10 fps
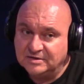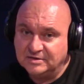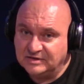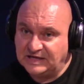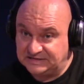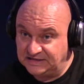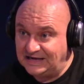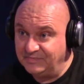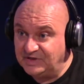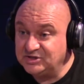that didn't
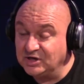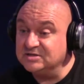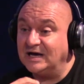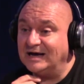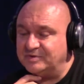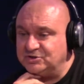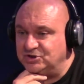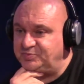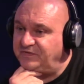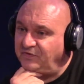happen this year because it happened
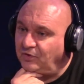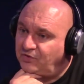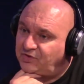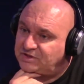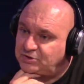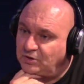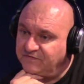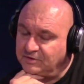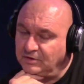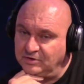just before the sort
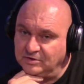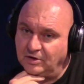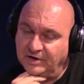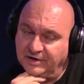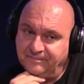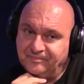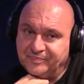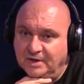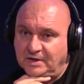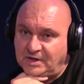of unlocking,
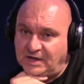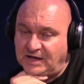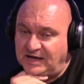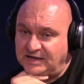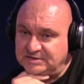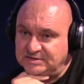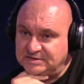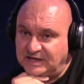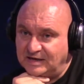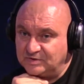and
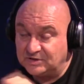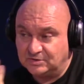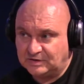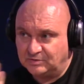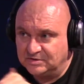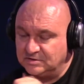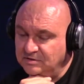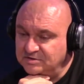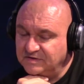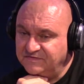we didn't go out to
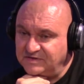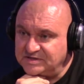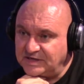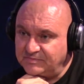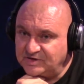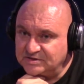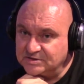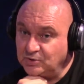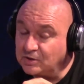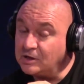London for the same reason.
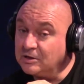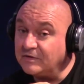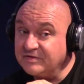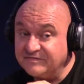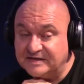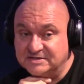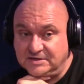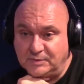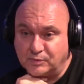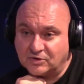So a lot of the events I
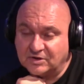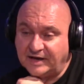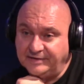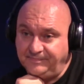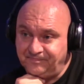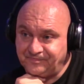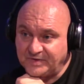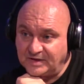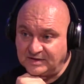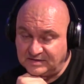did were online,
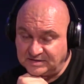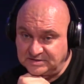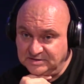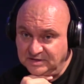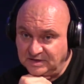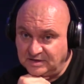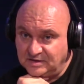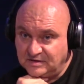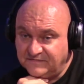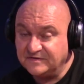and
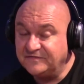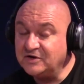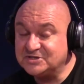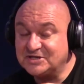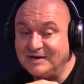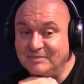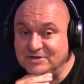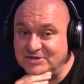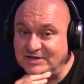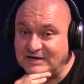for the first time
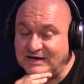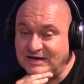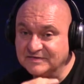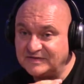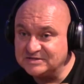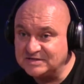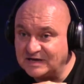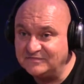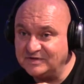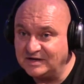actually, I had events
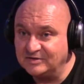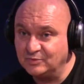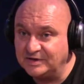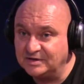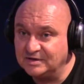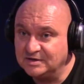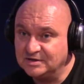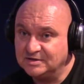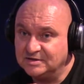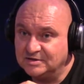every night of the week,
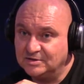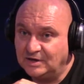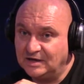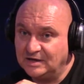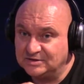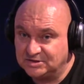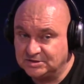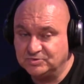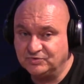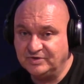and
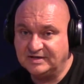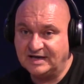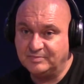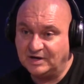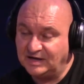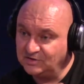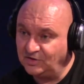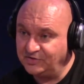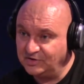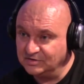some during the day, but I had
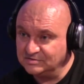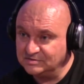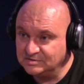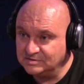nothing on